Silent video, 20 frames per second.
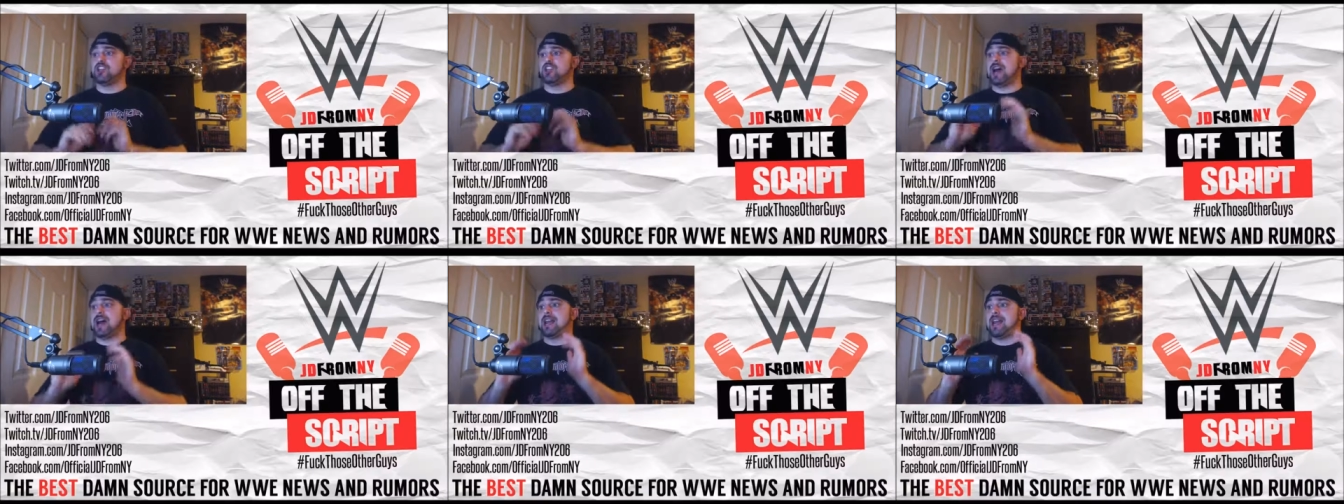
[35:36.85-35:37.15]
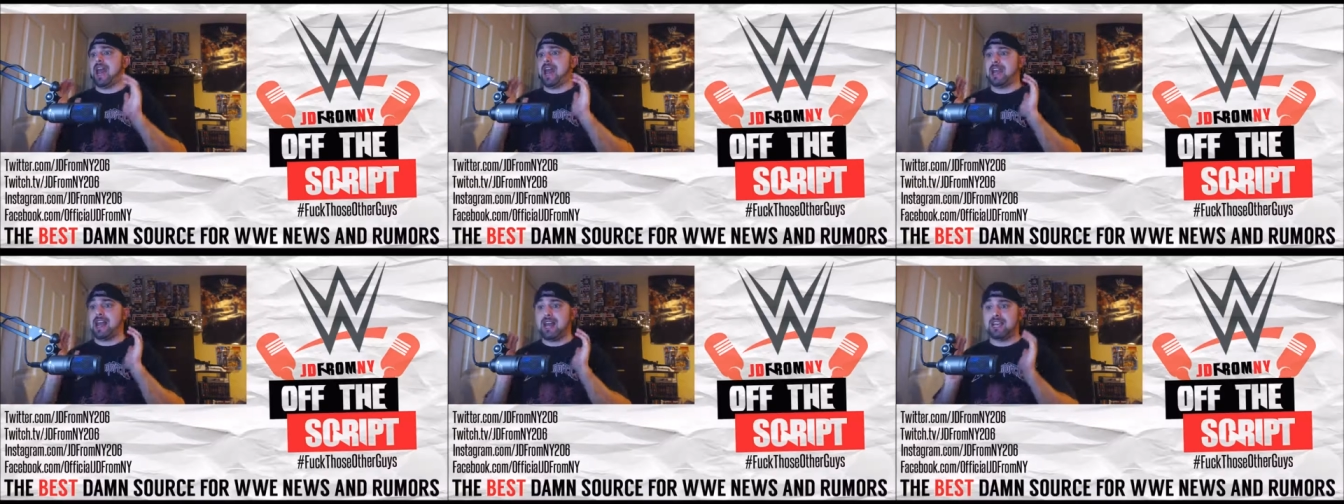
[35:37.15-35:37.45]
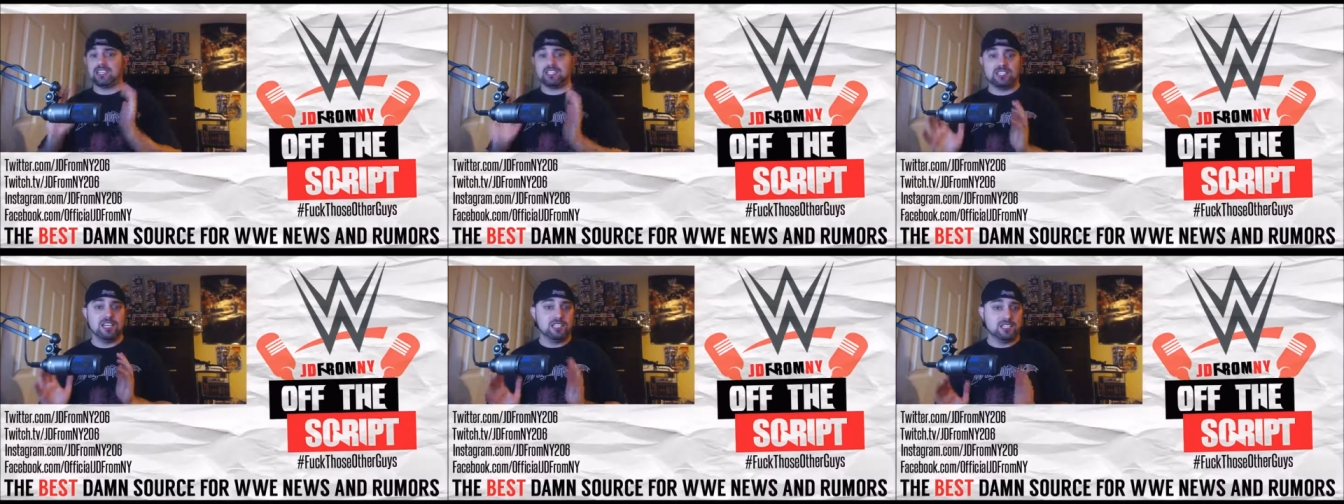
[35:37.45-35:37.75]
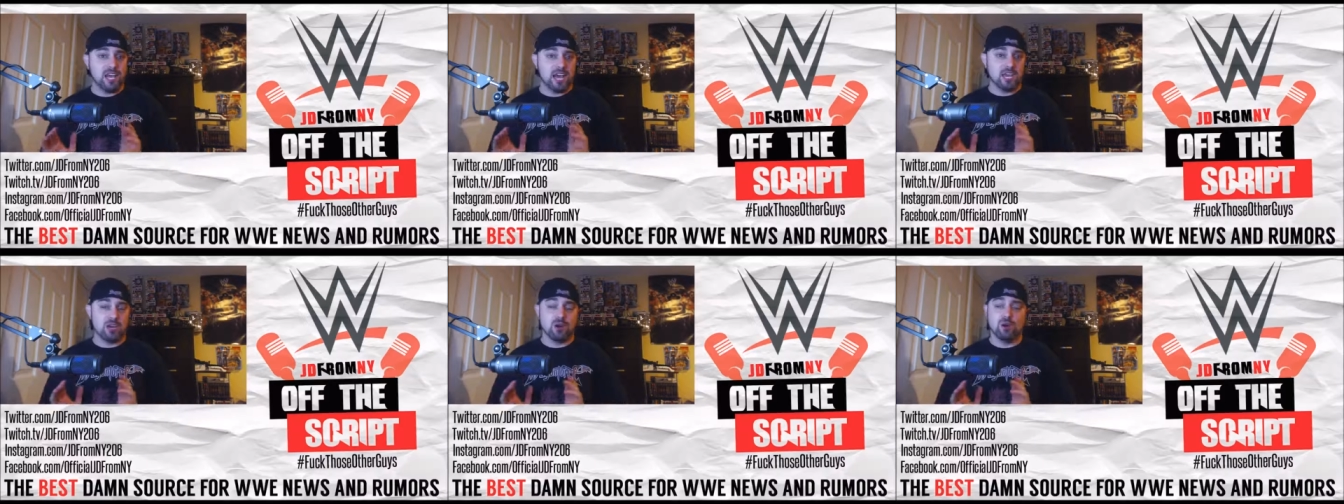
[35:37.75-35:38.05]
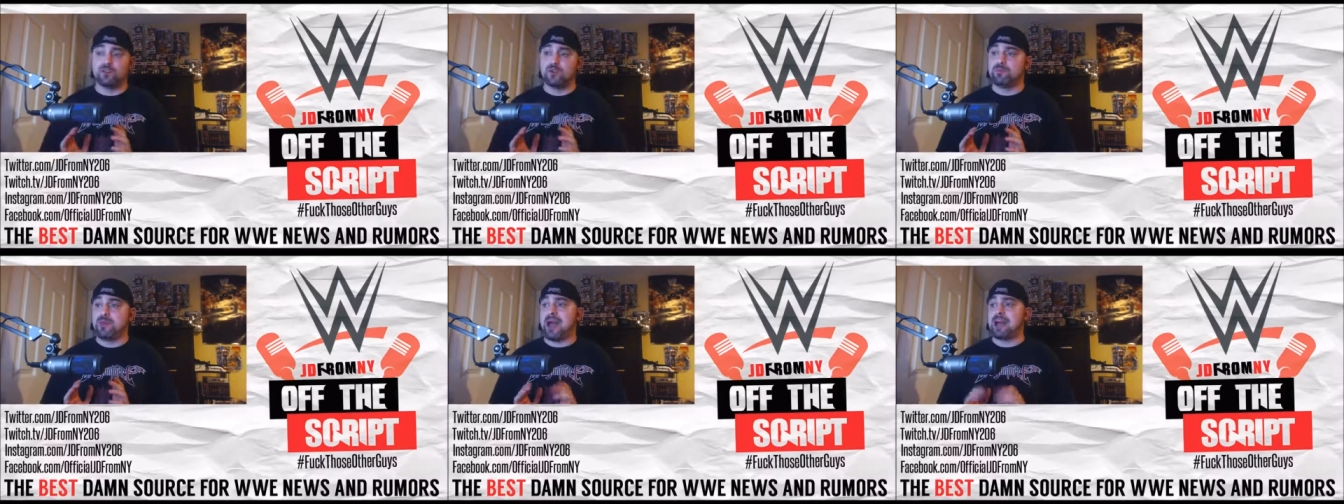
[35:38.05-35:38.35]
you got NXT
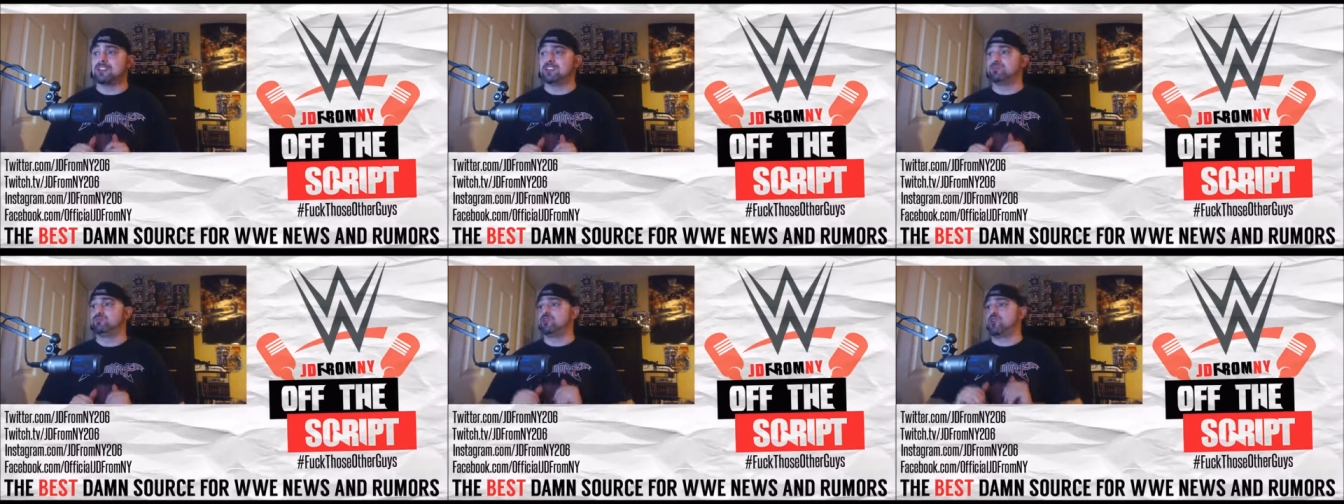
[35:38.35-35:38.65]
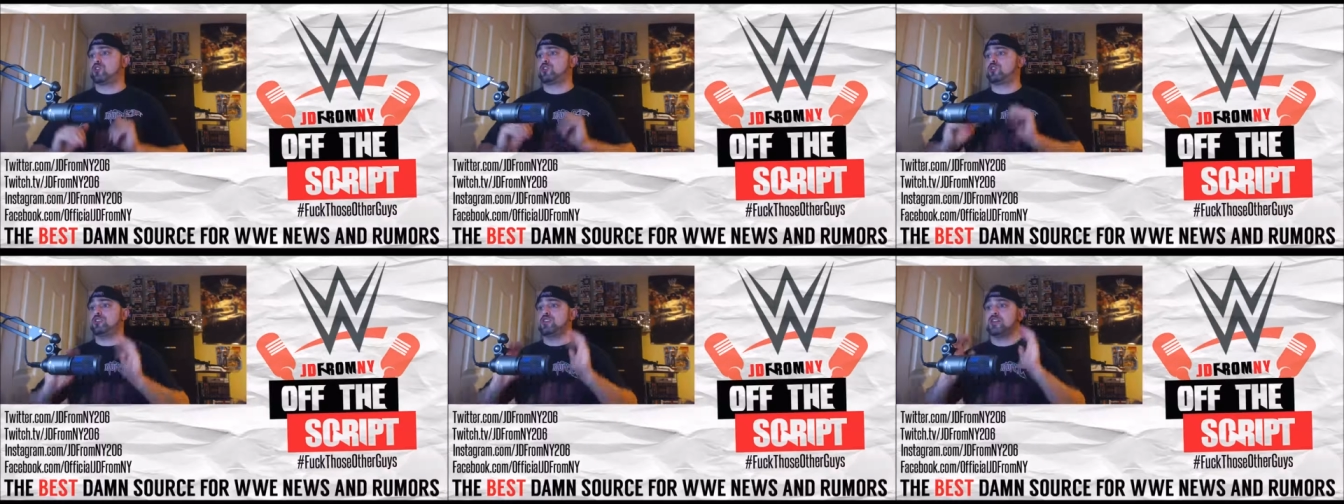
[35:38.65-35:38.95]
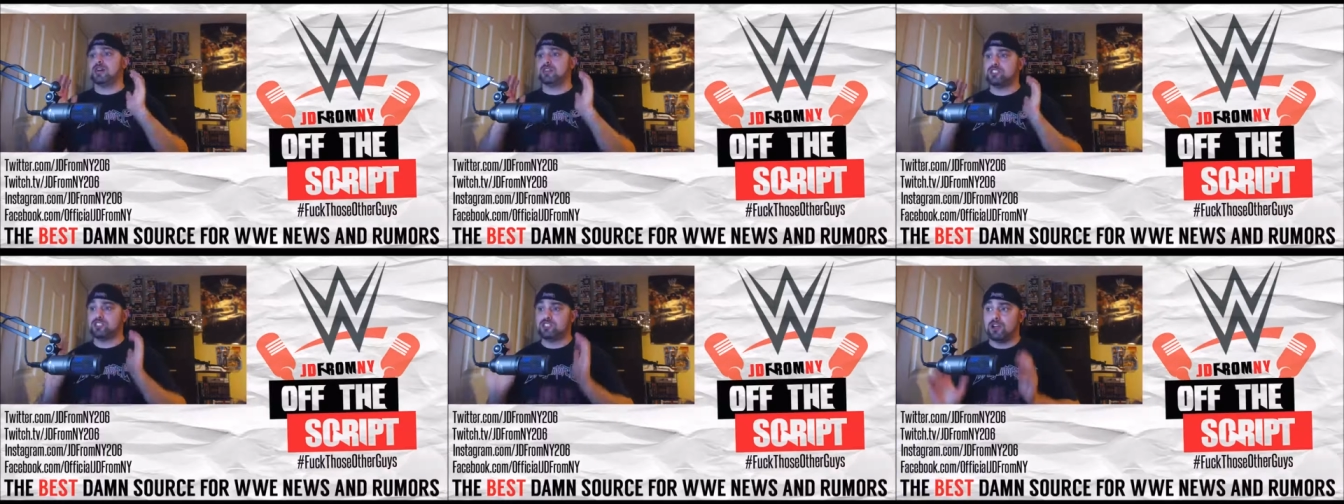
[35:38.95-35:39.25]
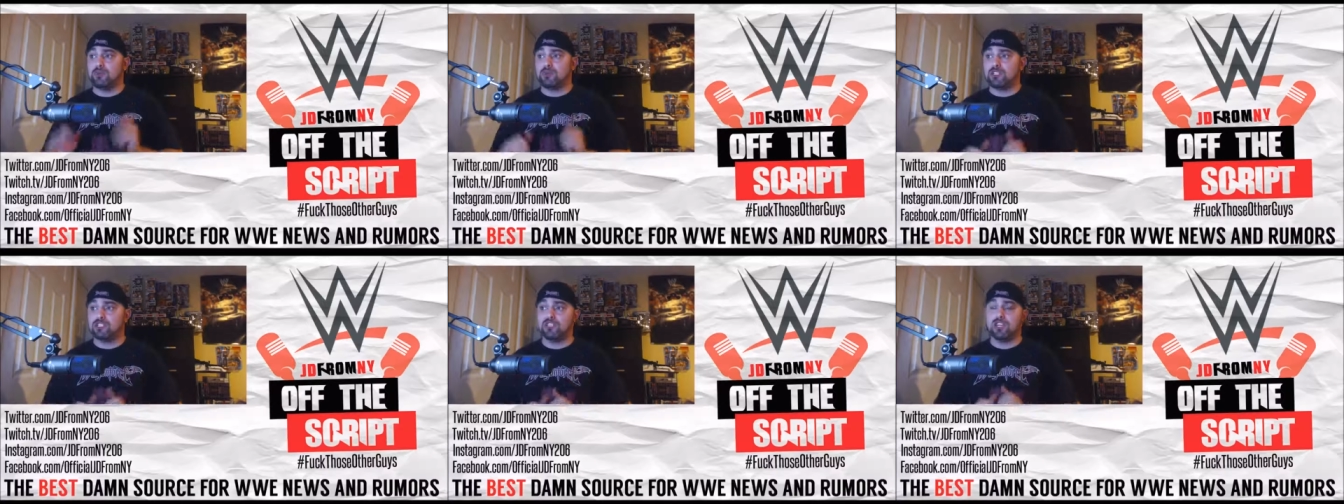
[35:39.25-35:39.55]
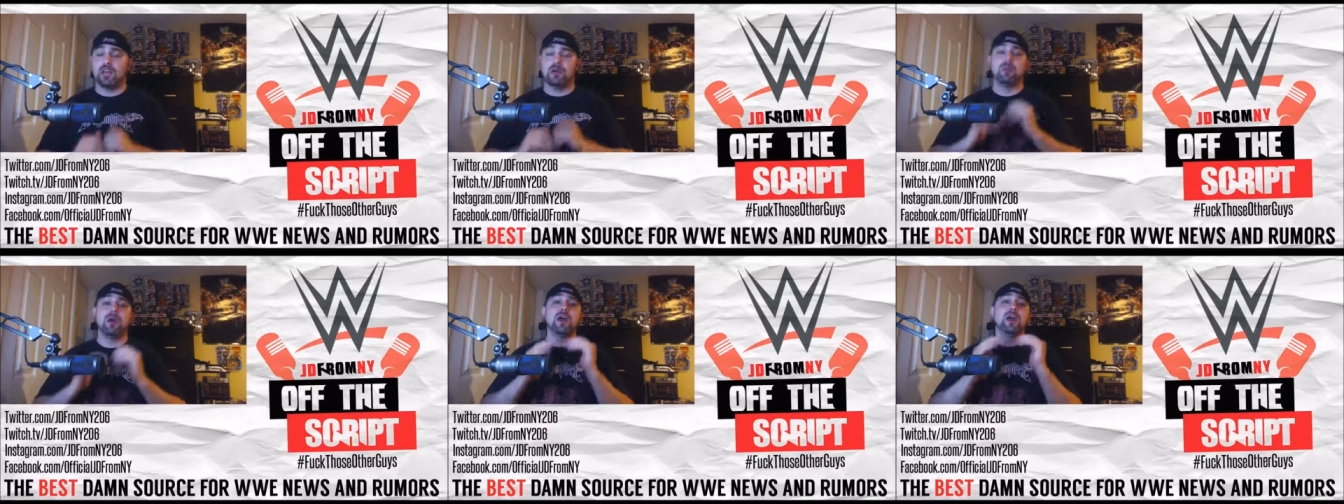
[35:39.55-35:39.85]
TakeOver back to Brooklyn, you got
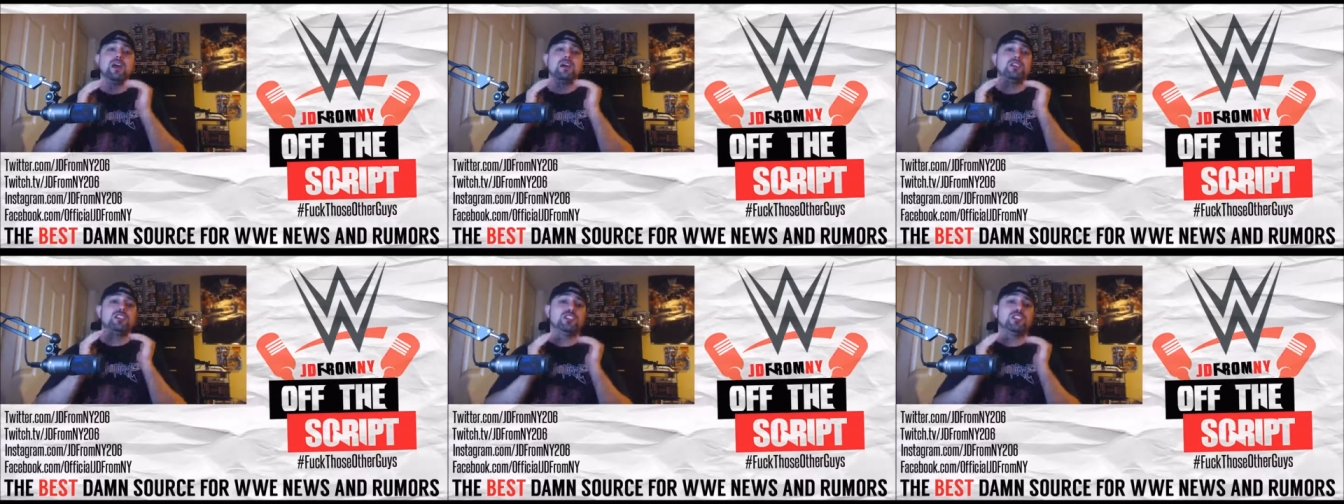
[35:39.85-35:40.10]
SummerSlam.